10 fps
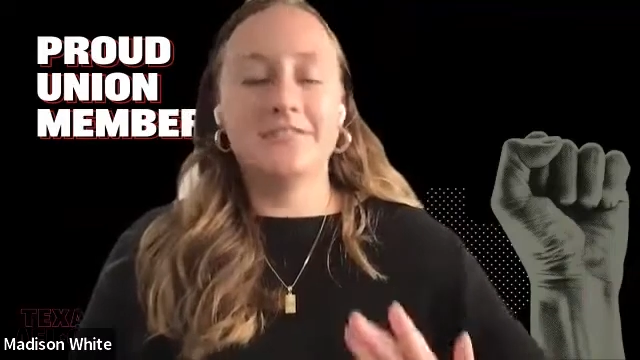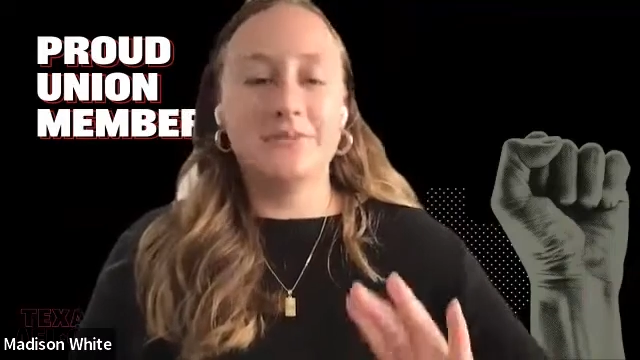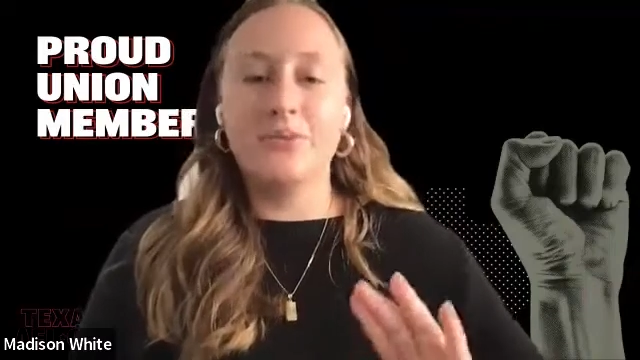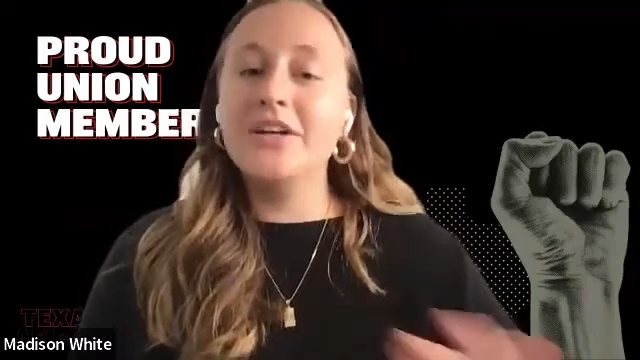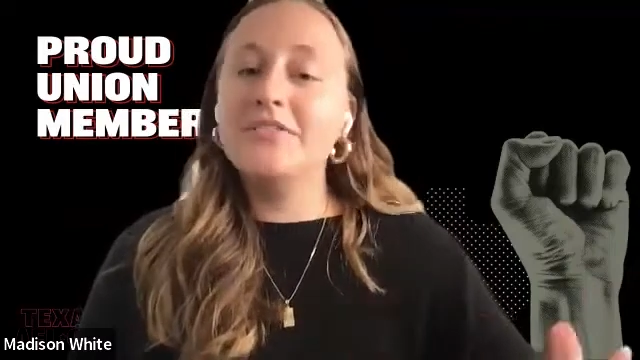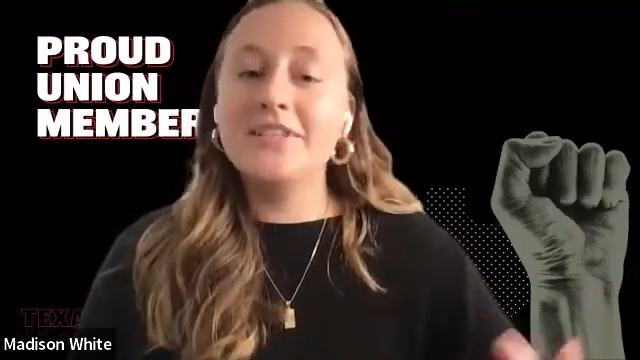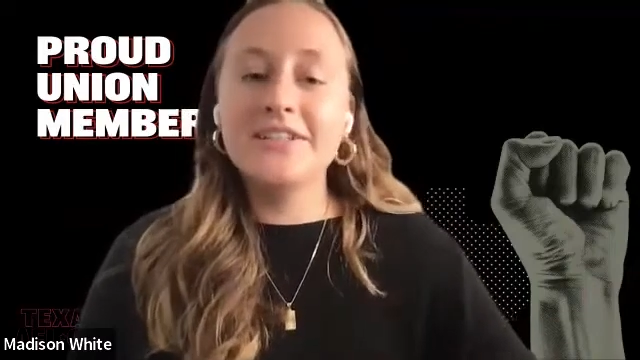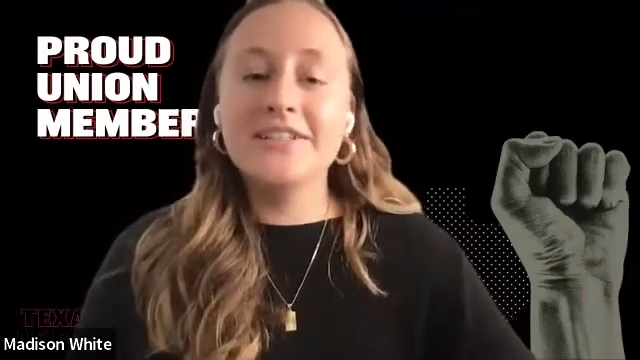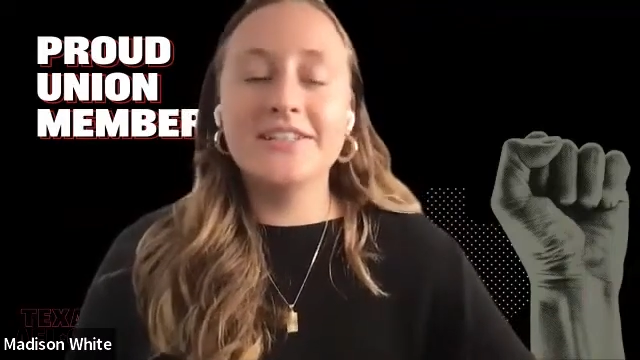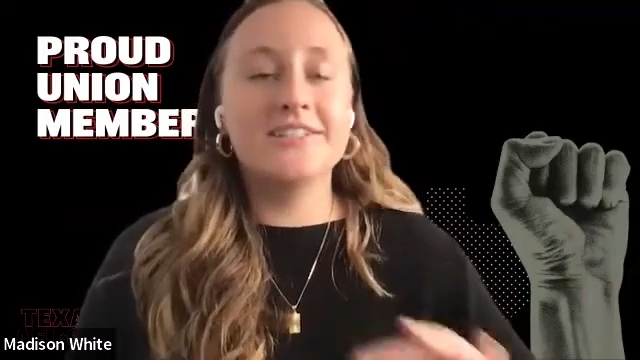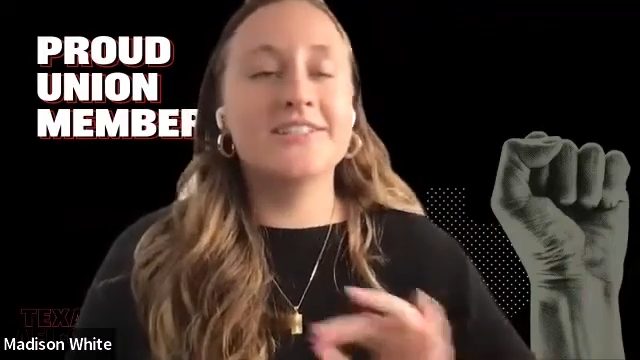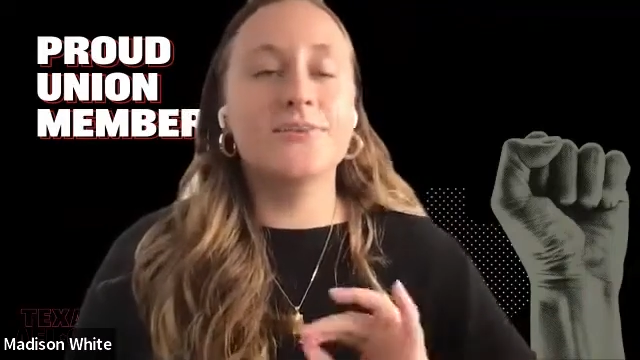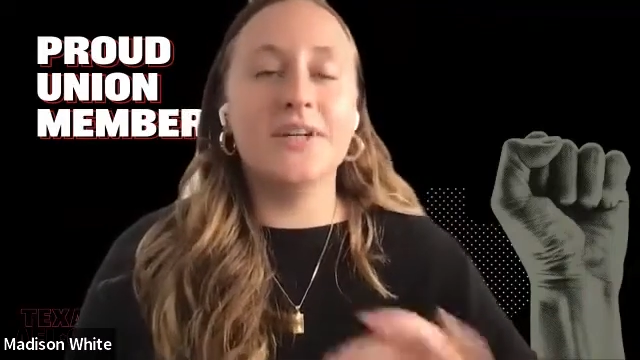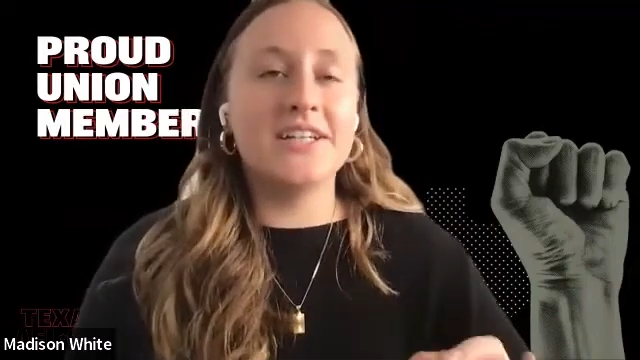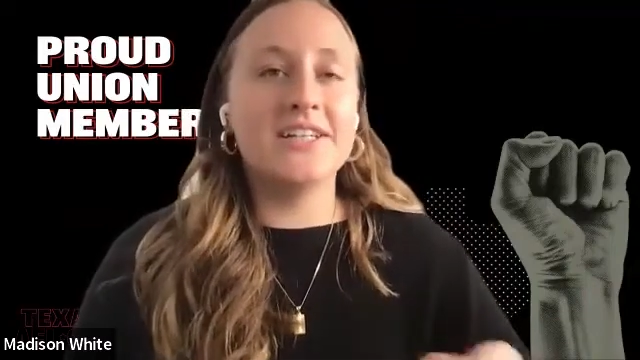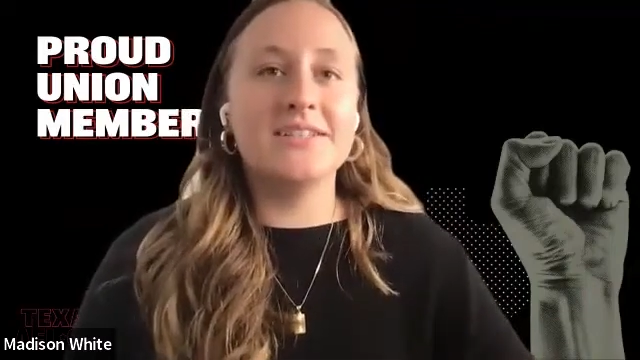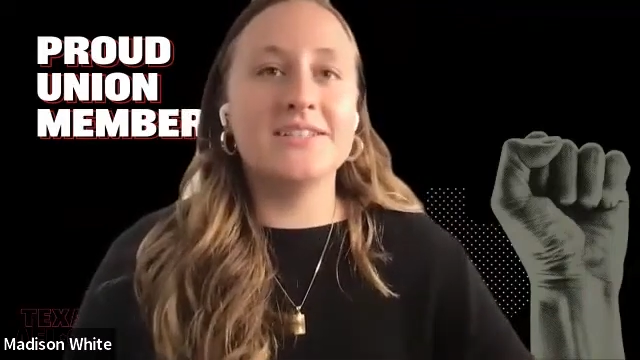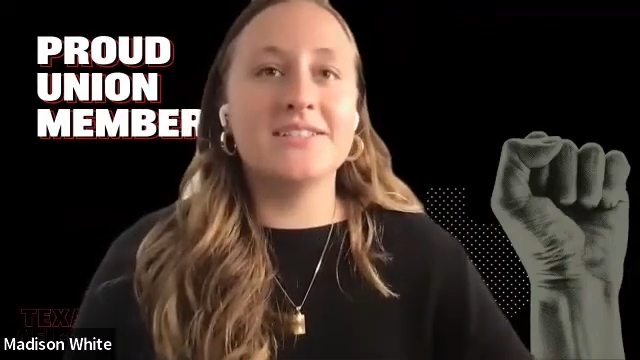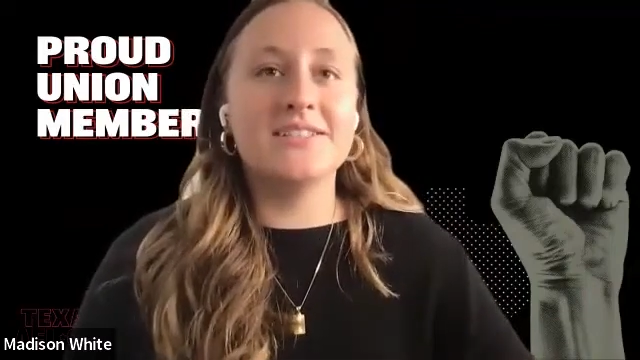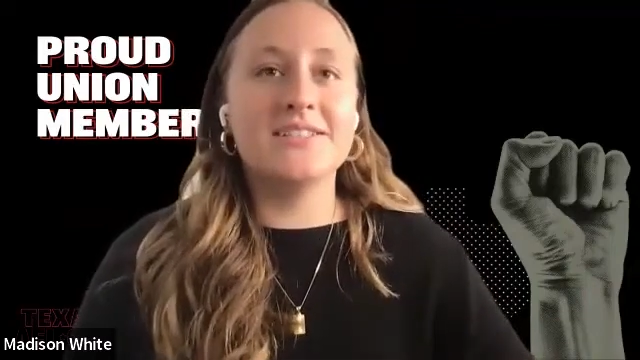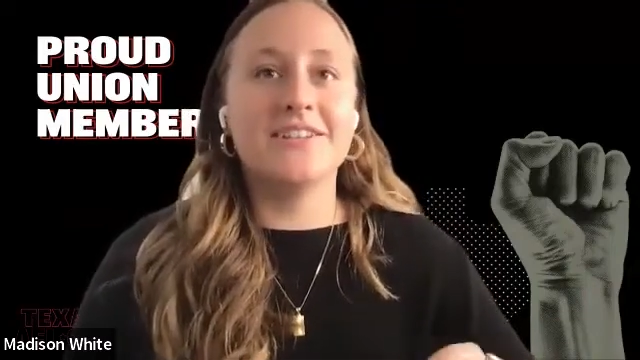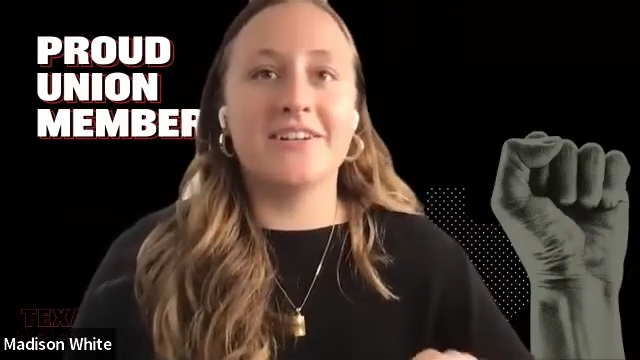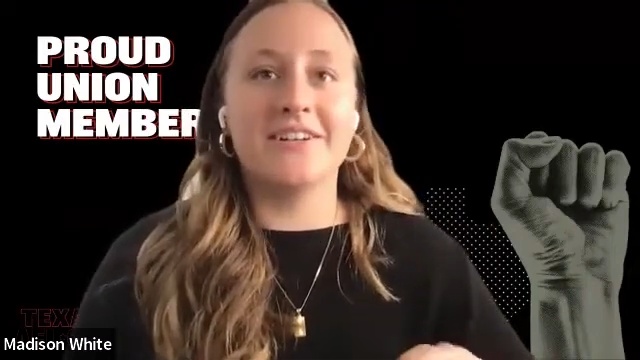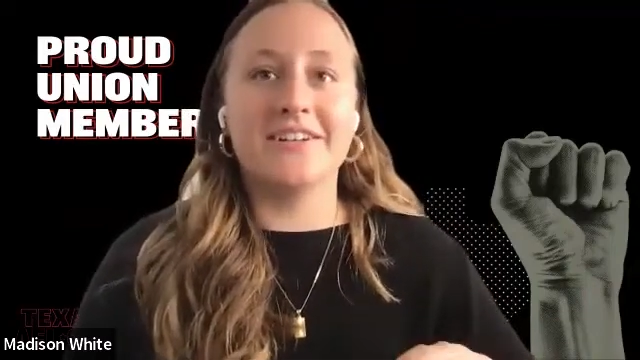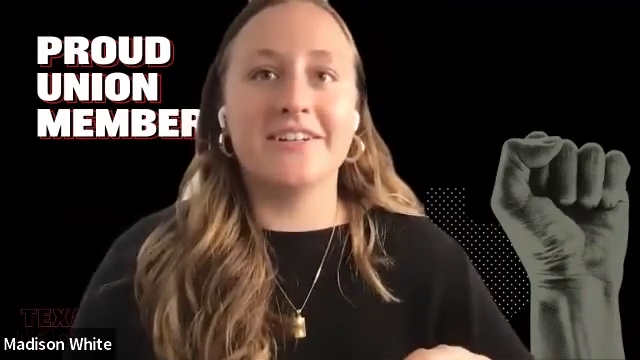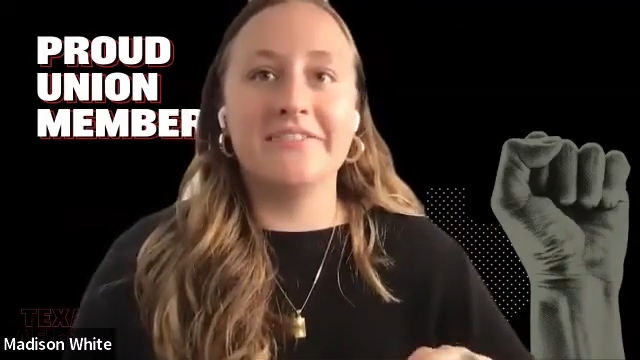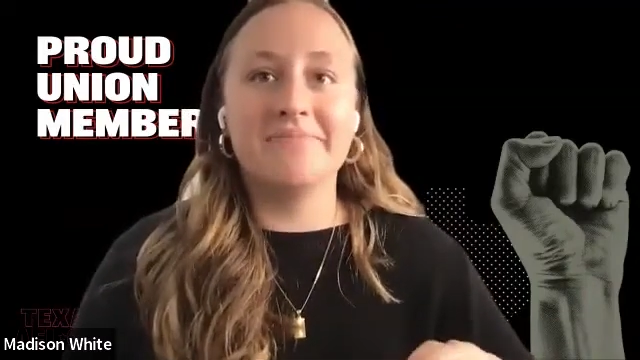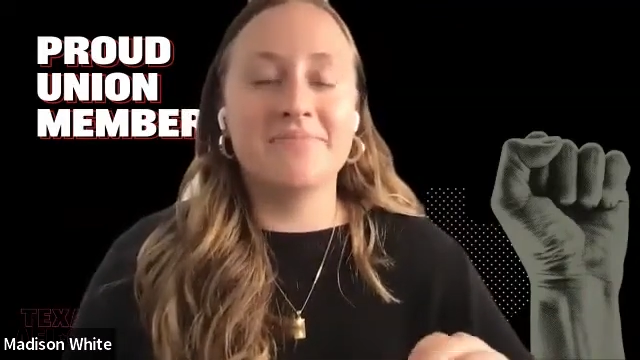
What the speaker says: Wherever workers are